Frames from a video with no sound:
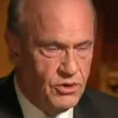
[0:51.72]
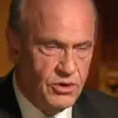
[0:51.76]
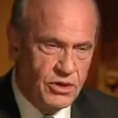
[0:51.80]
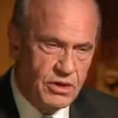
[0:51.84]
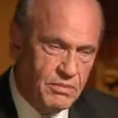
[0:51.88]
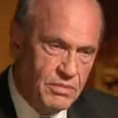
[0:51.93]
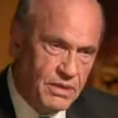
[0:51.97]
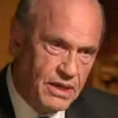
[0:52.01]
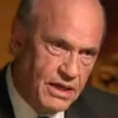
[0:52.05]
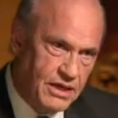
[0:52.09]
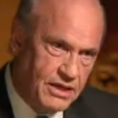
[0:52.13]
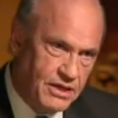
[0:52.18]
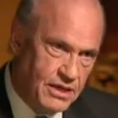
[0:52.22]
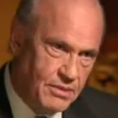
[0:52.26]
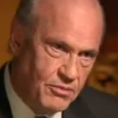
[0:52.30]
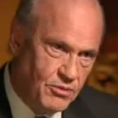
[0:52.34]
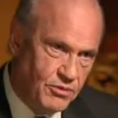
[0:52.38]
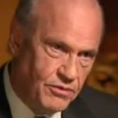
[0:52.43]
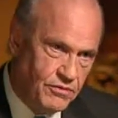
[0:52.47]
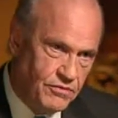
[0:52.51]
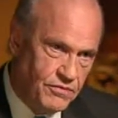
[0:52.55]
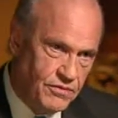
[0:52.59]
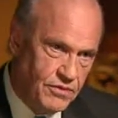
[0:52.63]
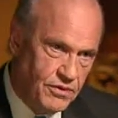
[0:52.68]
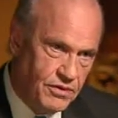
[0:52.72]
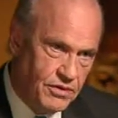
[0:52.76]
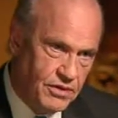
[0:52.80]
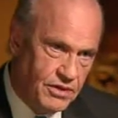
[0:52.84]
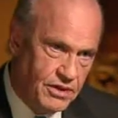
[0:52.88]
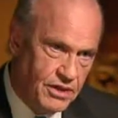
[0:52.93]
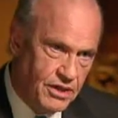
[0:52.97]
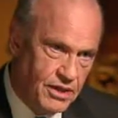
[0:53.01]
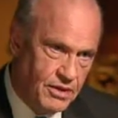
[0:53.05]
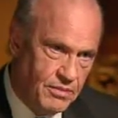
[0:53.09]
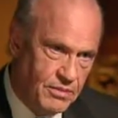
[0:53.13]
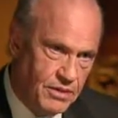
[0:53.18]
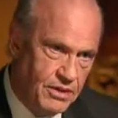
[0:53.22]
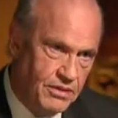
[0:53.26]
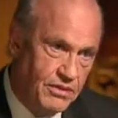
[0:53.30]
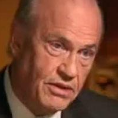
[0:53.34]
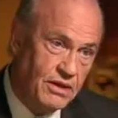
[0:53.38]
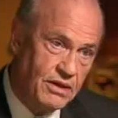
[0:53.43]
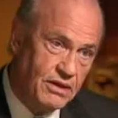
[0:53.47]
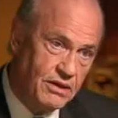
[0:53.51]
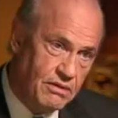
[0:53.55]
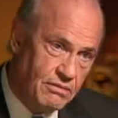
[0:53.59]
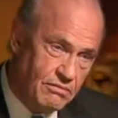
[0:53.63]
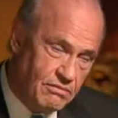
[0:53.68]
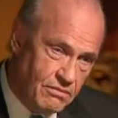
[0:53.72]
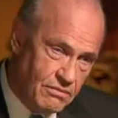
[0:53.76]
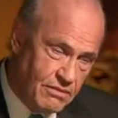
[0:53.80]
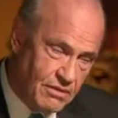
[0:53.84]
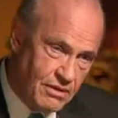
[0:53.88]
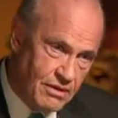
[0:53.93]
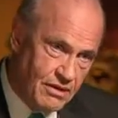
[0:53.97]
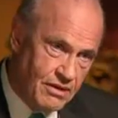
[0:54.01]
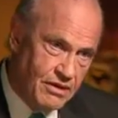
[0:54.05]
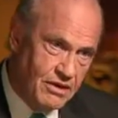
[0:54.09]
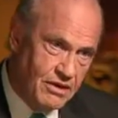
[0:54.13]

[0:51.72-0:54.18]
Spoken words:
talk about him or refer to him. And then